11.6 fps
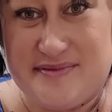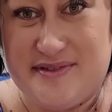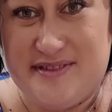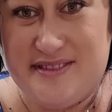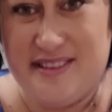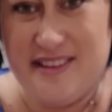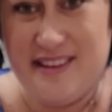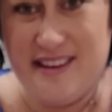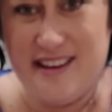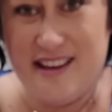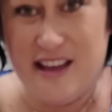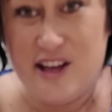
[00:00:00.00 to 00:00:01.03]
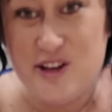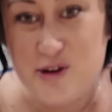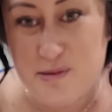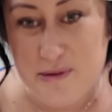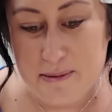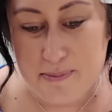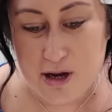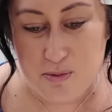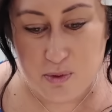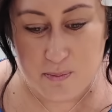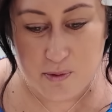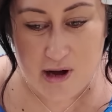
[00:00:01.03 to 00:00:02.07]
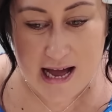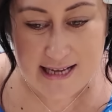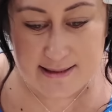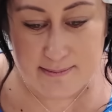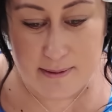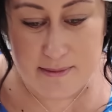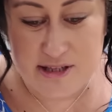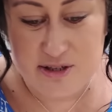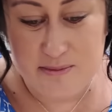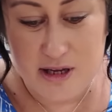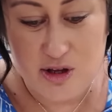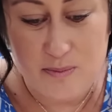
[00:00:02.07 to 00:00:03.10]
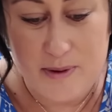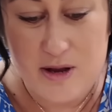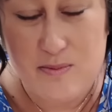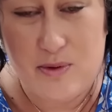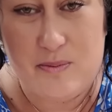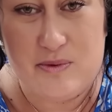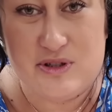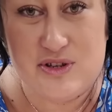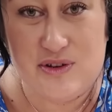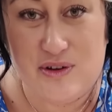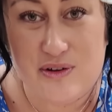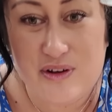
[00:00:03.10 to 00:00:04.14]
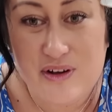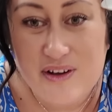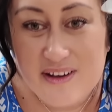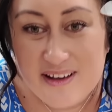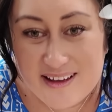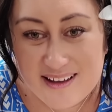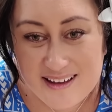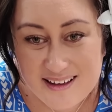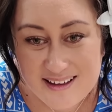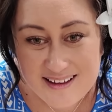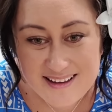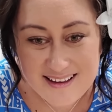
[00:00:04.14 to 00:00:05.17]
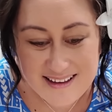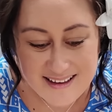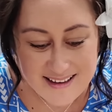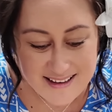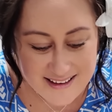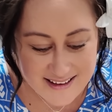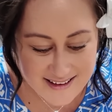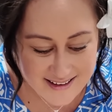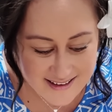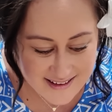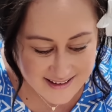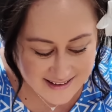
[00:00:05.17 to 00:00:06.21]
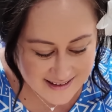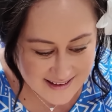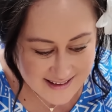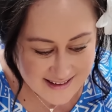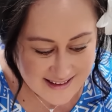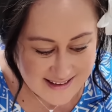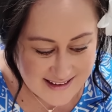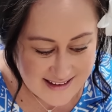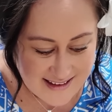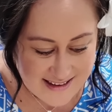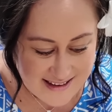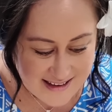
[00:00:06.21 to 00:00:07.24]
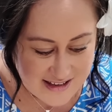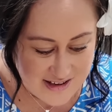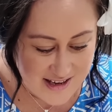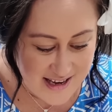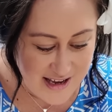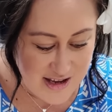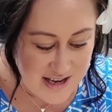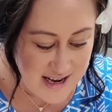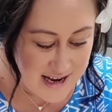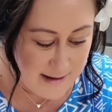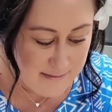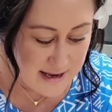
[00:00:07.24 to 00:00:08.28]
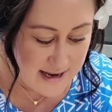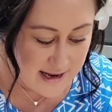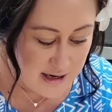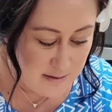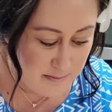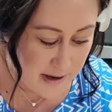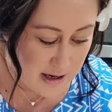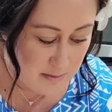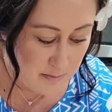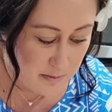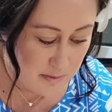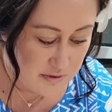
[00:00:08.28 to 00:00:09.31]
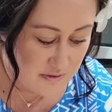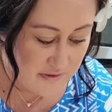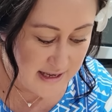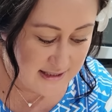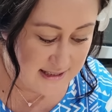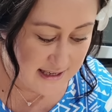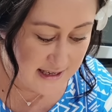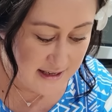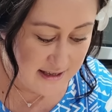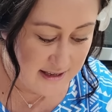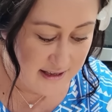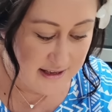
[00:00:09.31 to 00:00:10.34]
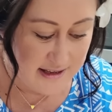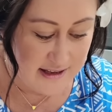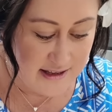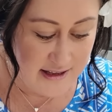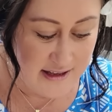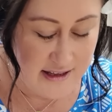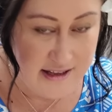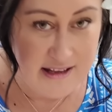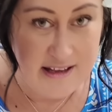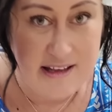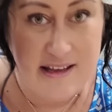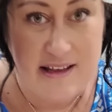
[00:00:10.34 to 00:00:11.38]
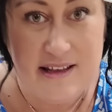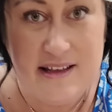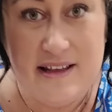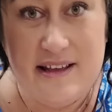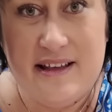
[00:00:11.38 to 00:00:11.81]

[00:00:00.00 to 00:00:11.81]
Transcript: cream, and we're going to now add an egg wash. And we're going to brush off the top of the coconut buns with egg wash. This helps it to give it that nice golden